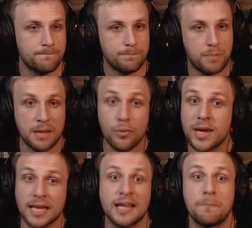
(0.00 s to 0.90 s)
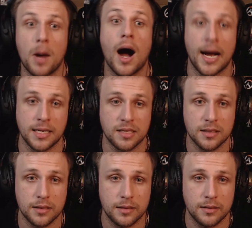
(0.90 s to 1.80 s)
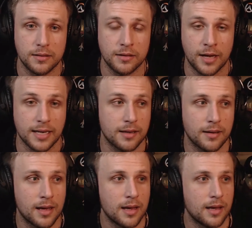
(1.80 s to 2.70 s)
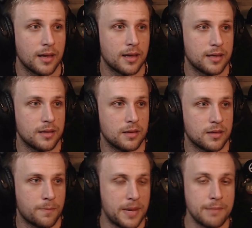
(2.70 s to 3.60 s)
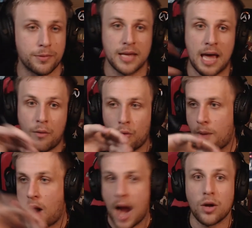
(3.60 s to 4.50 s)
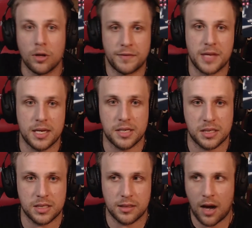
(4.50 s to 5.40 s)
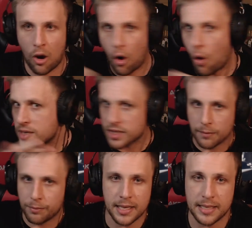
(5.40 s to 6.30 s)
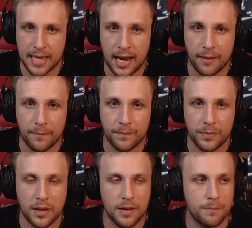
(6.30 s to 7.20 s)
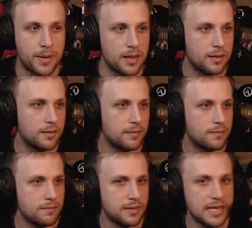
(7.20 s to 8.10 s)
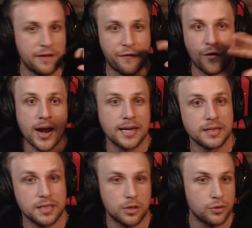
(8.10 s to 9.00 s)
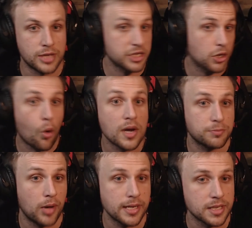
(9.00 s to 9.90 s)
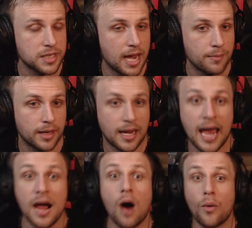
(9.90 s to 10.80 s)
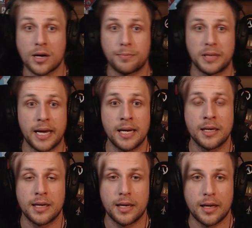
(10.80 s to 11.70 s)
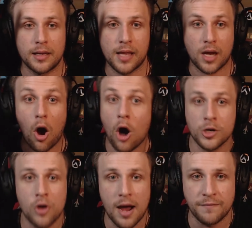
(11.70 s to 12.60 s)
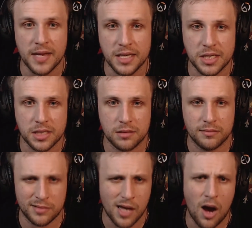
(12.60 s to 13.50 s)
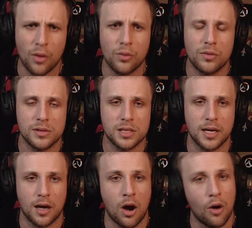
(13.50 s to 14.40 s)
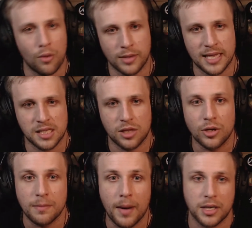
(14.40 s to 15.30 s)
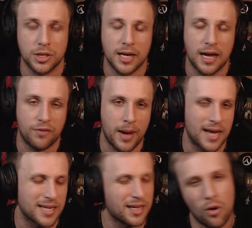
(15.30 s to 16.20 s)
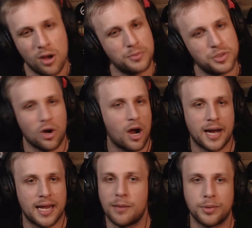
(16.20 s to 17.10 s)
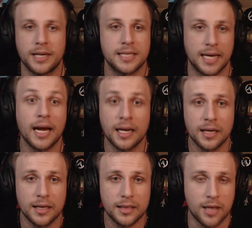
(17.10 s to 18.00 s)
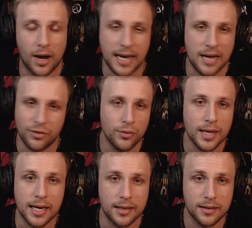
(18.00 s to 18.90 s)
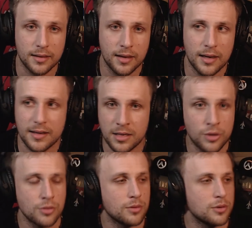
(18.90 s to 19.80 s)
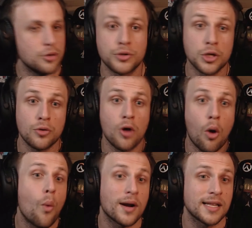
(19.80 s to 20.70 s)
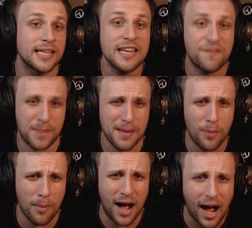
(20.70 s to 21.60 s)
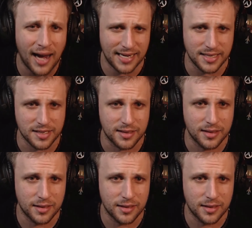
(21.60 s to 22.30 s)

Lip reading: People get left behind. Like, the people that will buy all of this are always going to play the game. But their friend who doesn't always play this game, like, hey, I want to play. Like, oh, do you have this? No. It's like, oh, well, that's $30 you're going to have to pay. It's like, oh, I'm sorry, I can't play today. You know, I can't do that. You do not want to leave people behind.